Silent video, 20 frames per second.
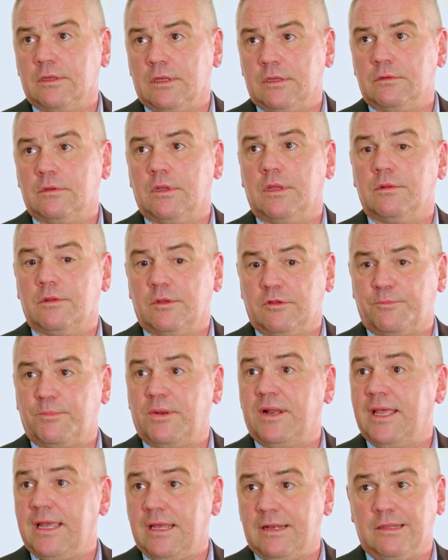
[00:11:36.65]
And its
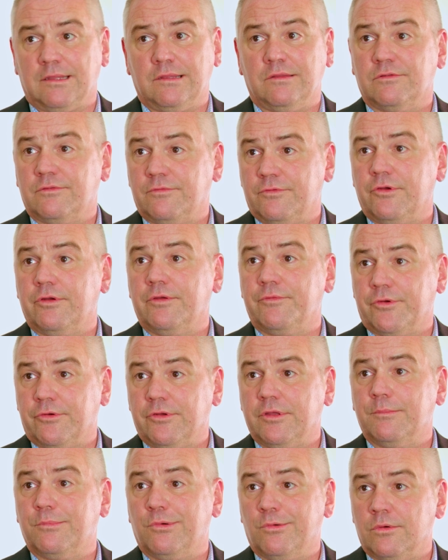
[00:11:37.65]
planning is a very,
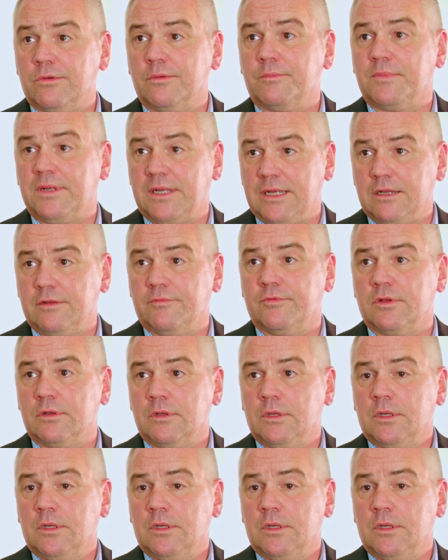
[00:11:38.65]
very important part of it.